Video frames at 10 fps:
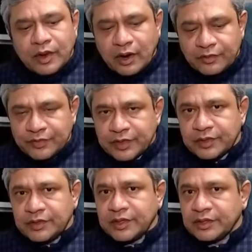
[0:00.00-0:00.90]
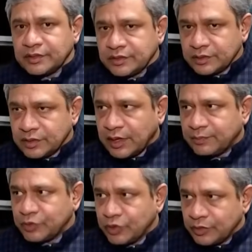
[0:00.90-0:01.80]
hardware like
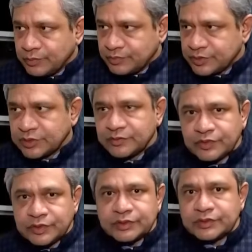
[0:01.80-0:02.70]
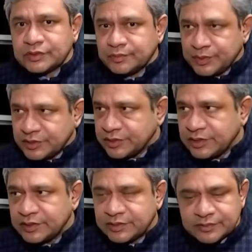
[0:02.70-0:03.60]
laptop, servers,
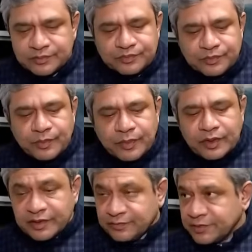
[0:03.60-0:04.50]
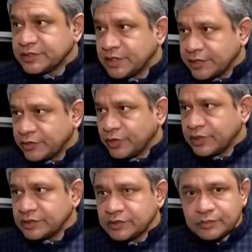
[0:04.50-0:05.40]
PCs, defense
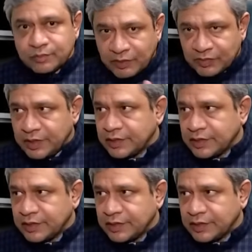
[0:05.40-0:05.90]
electronics, power